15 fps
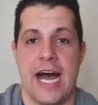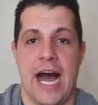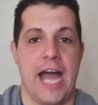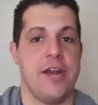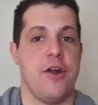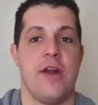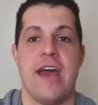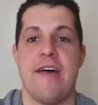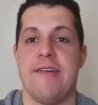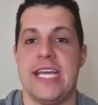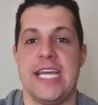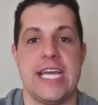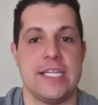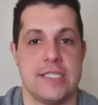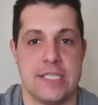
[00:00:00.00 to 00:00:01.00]
I don't have
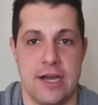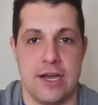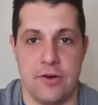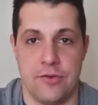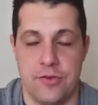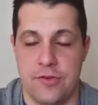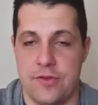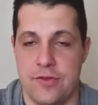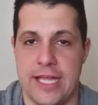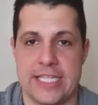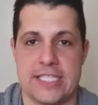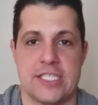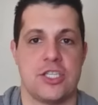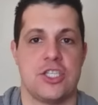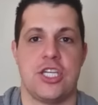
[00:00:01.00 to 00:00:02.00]
any intel
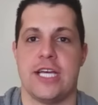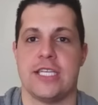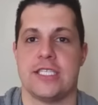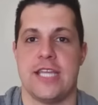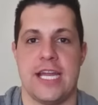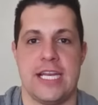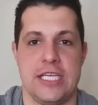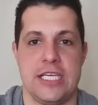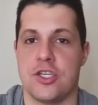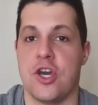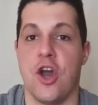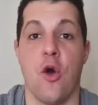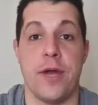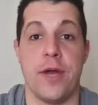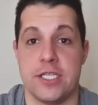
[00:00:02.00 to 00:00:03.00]
that suggests that he's
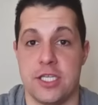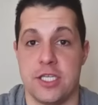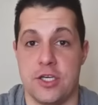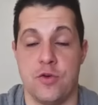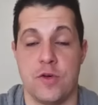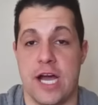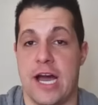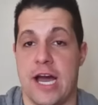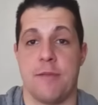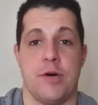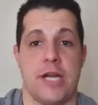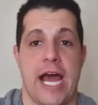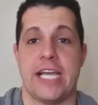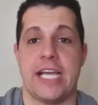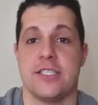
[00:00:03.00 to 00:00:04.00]
going to UConn,
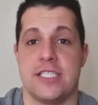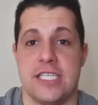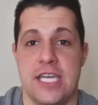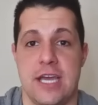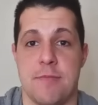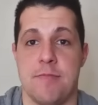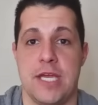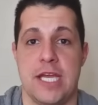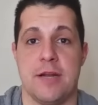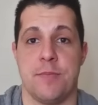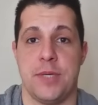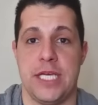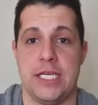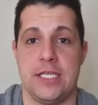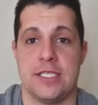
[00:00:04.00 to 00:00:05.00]
but I could see him being a
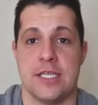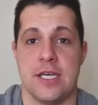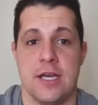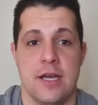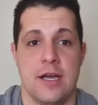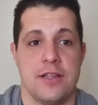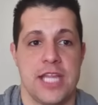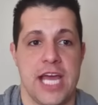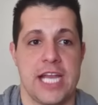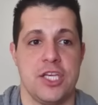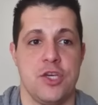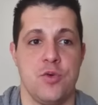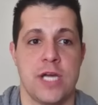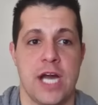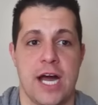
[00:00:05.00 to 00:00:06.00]
piece that
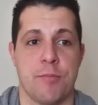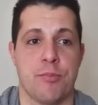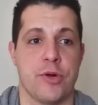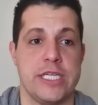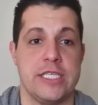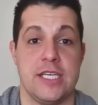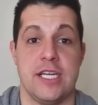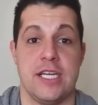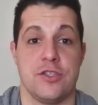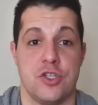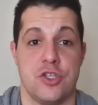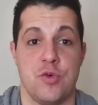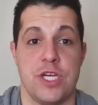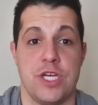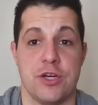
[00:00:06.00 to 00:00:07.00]
UConn brings in
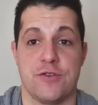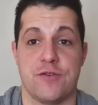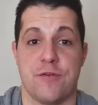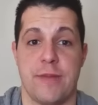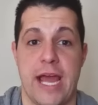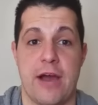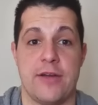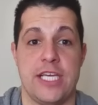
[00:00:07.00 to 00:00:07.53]
2 years from now.